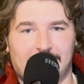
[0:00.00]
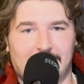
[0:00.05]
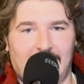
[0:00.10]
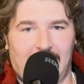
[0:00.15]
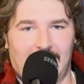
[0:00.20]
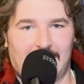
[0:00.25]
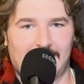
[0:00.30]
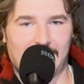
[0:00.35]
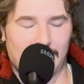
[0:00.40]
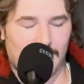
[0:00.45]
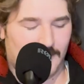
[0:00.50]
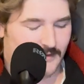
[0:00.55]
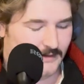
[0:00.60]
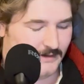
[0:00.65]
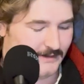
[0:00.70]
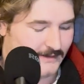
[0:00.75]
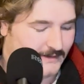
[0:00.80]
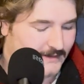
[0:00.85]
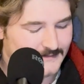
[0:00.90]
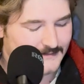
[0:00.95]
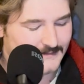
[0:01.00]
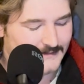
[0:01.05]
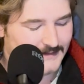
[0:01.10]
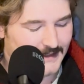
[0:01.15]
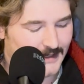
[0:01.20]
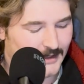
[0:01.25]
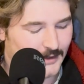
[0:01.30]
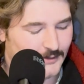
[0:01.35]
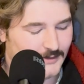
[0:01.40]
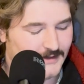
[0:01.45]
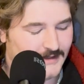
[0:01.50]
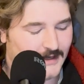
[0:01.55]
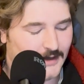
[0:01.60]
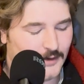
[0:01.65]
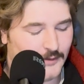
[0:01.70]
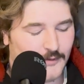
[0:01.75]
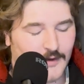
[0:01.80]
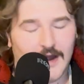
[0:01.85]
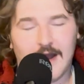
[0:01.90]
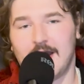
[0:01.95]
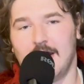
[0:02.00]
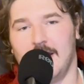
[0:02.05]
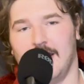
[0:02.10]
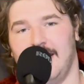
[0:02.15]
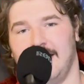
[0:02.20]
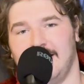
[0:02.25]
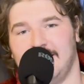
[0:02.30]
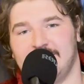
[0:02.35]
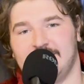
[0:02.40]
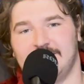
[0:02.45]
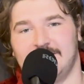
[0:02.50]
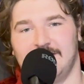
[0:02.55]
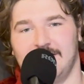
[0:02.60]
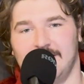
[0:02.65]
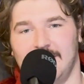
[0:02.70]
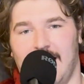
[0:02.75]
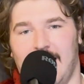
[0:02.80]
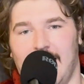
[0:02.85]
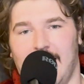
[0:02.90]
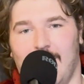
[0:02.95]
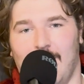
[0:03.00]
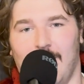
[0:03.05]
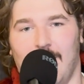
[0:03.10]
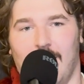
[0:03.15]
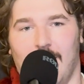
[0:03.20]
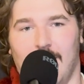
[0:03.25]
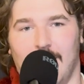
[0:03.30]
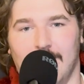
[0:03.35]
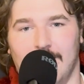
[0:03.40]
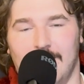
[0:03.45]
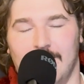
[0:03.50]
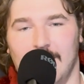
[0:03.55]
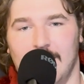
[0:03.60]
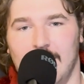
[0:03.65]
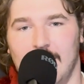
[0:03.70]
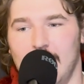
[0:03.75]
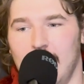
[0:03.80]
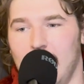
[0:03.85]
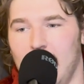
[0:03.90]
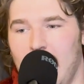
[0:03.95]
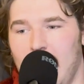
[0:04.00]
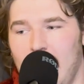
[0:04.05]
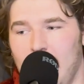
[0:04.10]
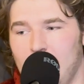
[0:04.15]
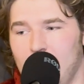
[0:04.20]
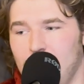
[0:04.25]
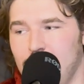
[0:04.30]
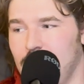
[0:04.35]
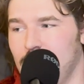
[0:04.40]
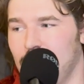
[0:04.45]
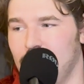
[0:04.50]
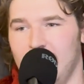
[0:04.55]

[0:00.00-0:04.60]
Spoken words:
I don't, you don't write a list out of who you want to